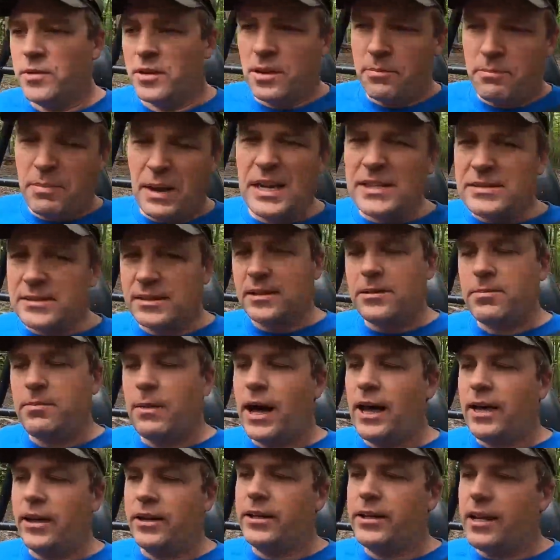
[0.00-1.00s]
the basic
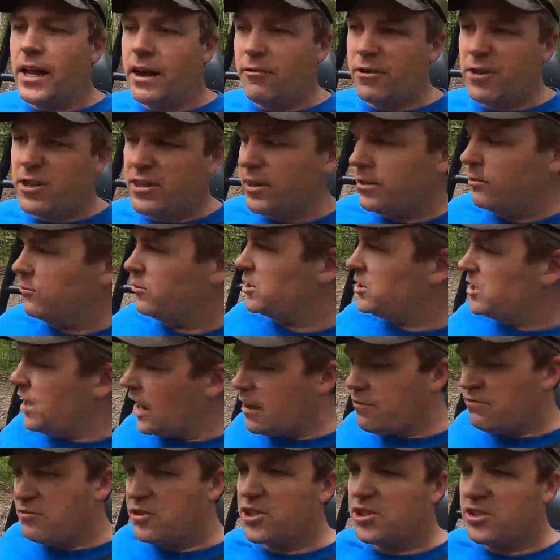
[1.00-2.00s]
model and everything, which
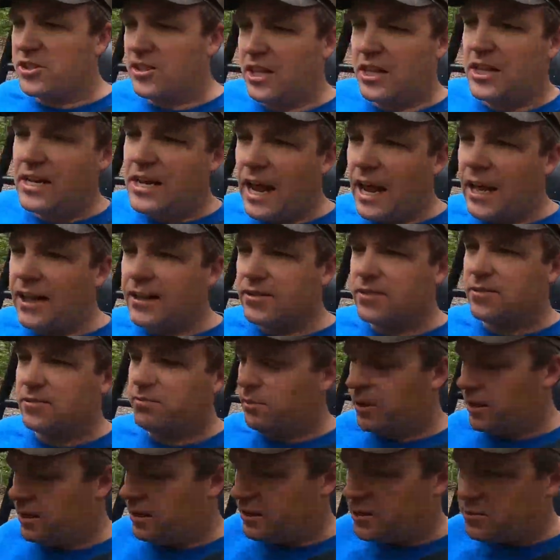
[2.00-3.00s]
have just the nets,
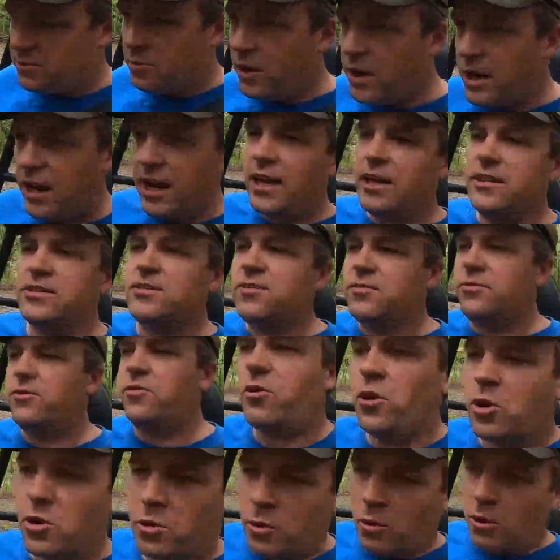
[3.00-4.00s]
but this one has the
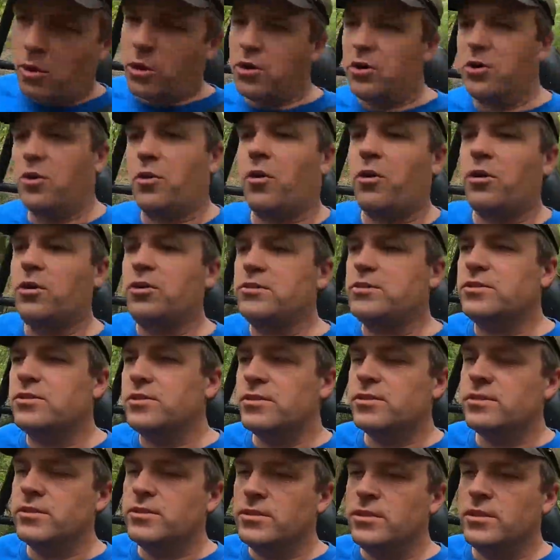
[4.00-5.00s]
full quarter doors.
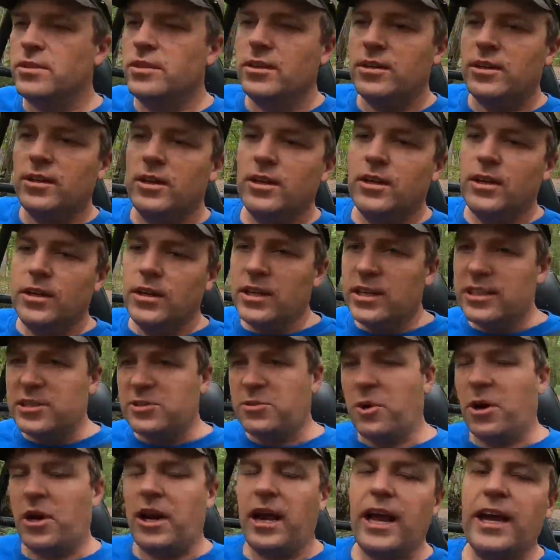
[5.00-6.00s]

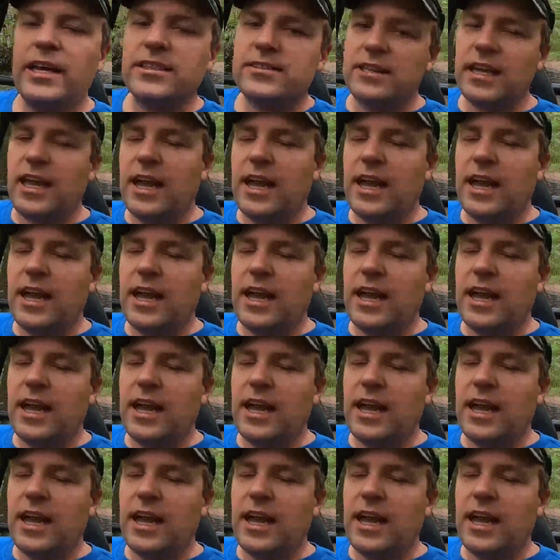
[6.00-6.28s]
This one has